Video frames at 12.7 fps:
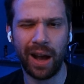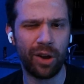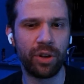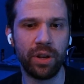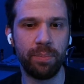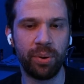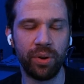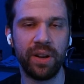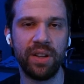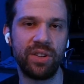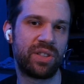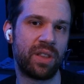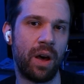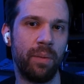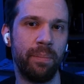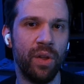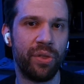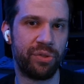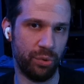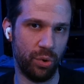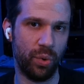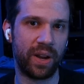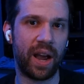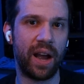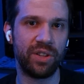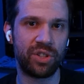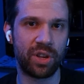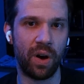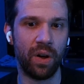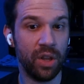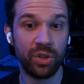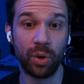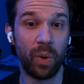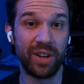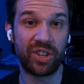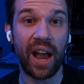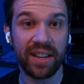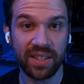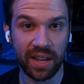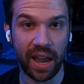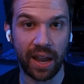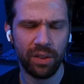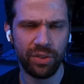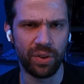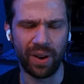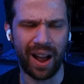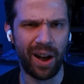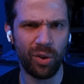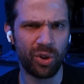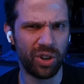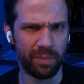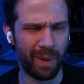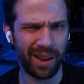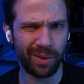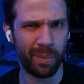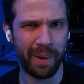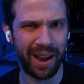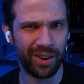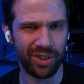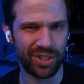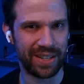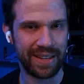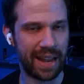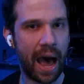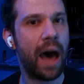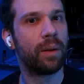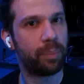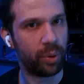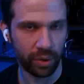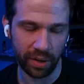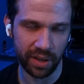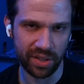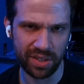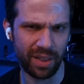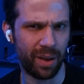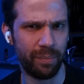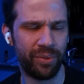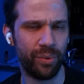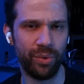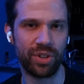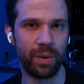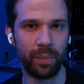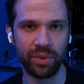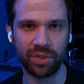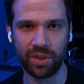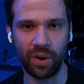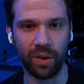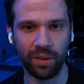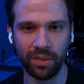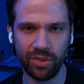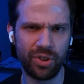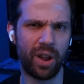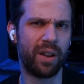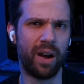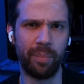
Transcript: could he put his thumb through a guy's skull? To which I say, dude, how could Michael Myers not put his thumb through someone's skull? Shut up.